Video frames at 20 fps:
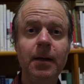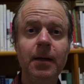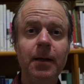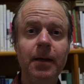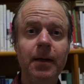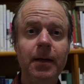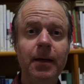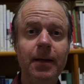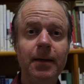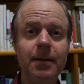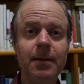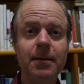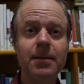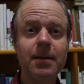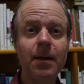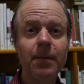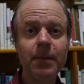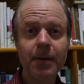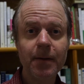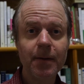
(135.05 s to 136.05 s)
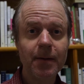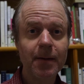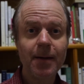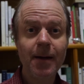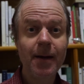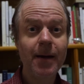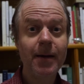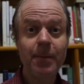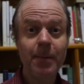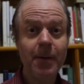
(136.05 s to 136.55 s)
and is something that
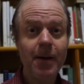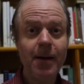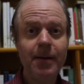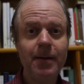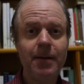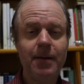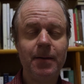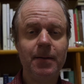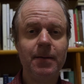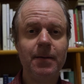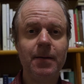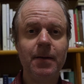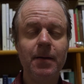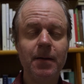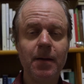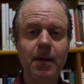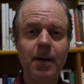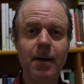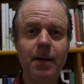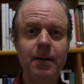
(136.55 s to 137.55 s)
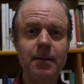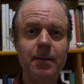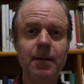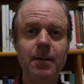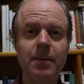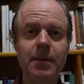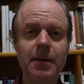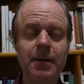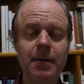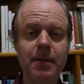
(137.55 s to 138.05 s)
I admire a lot
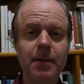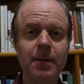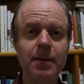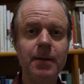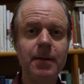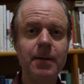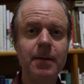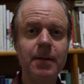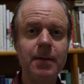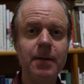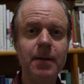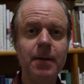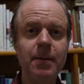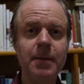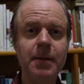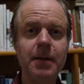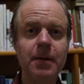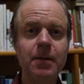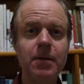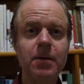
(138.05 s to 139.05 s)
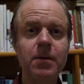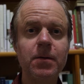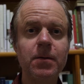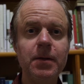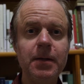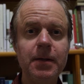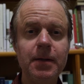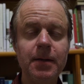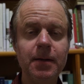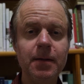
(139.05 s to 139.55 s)
about
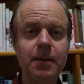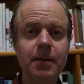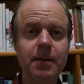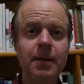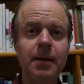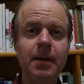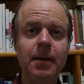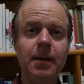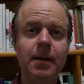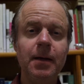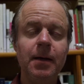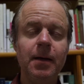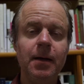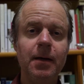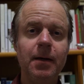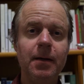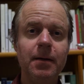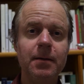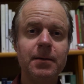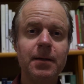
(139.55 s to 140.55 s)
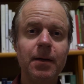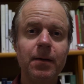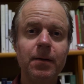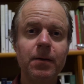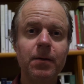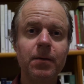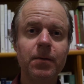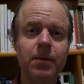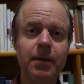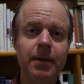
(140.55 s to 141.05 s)
Korea.
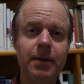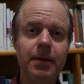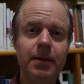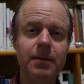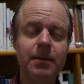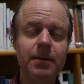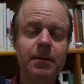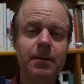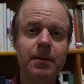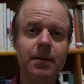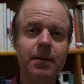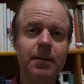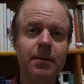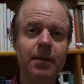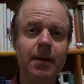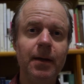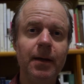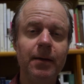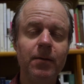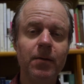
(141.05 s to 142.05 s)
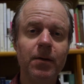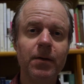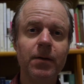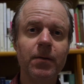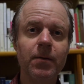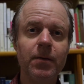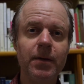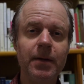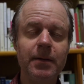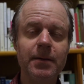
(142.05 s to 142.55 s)
South Koreans and North
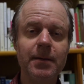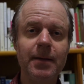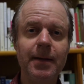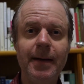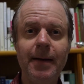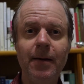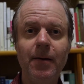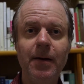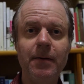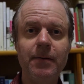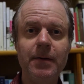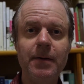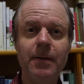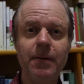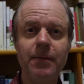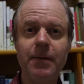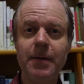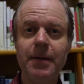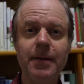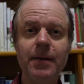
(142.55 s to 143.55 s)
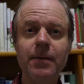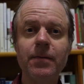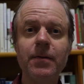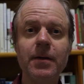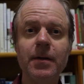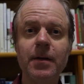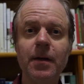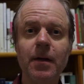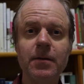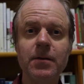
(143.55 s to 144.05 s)
Koreans now have a very
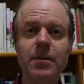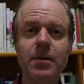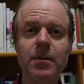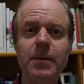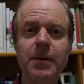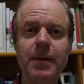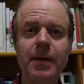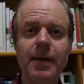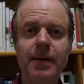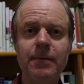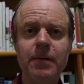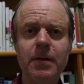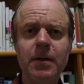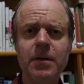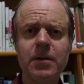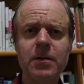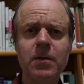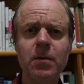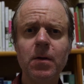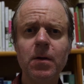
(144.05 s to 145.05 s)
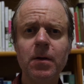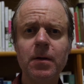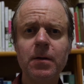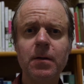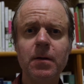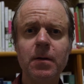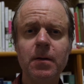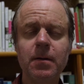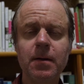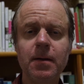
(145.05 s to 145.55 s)
different culture, but they have a
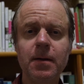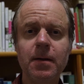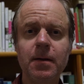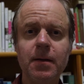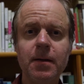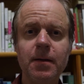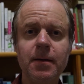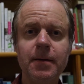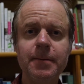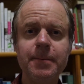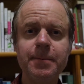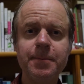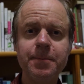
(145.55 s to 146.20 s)
historical